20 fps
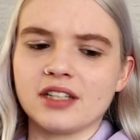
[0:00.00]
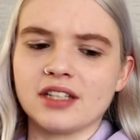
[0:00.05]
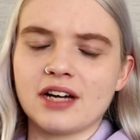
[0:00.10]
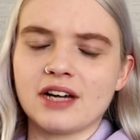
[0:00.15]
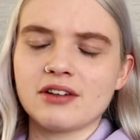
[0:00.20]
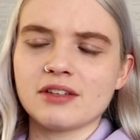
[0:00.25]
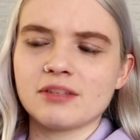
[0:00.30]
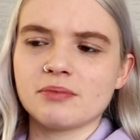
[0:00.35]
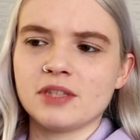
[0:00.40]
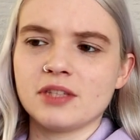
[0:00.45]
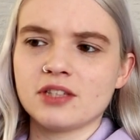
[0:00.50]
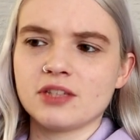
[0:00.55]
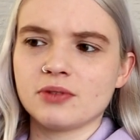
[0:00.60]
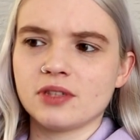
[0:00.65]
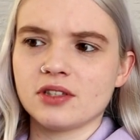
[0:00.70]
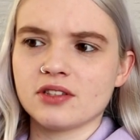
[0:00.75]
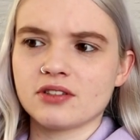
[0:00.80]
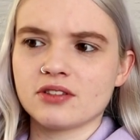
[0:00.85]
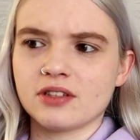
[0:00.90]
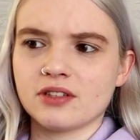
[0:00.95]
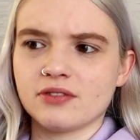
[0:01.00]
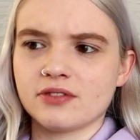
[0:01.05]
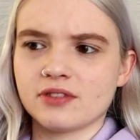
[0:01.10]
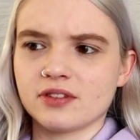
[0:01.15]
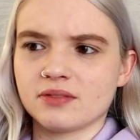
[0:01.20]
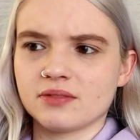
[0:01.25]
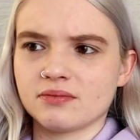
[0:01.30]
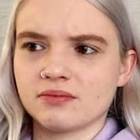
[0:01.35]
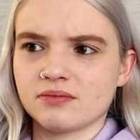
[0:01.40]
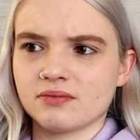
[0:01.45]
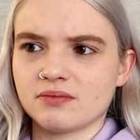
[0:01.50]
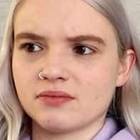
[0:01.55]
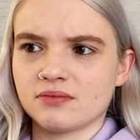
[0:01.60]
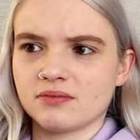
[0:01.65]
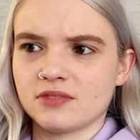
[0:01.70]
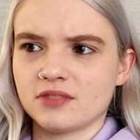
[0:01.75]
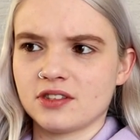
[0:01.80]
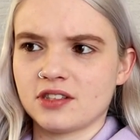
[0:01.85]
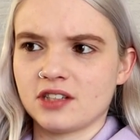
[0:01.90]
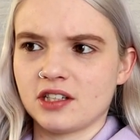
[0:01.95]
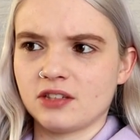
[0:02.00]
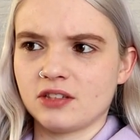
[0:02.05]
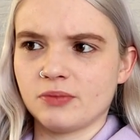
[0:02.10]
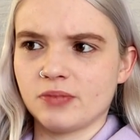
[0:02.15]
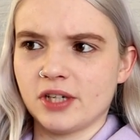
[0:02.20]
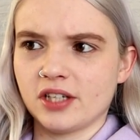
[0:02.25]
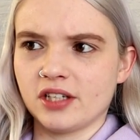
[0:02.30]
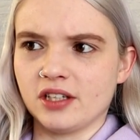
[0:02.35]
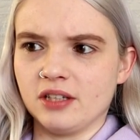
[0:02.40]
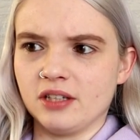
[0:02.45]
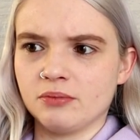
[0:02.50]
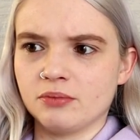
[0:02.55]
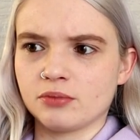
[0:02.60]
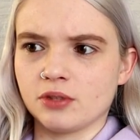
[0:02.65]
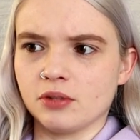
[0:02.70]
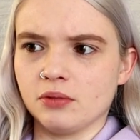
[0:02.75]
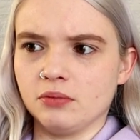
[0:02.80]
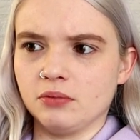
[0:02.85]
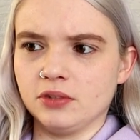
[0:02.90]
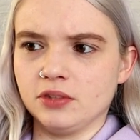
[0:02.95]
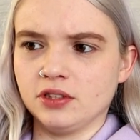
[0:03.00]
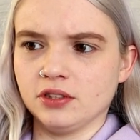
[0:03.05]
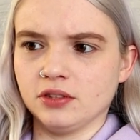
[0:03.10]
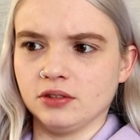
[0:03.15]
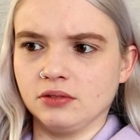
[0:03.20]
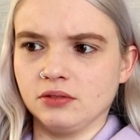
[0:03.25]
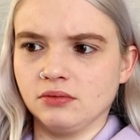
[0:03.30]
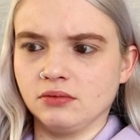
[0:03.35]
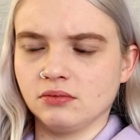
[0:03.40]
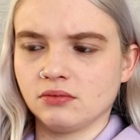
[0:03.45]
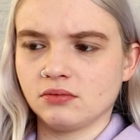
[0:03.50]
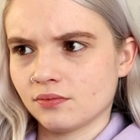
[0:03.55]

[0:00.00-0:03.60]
Now that means we also have to say goodbye to him probably soon.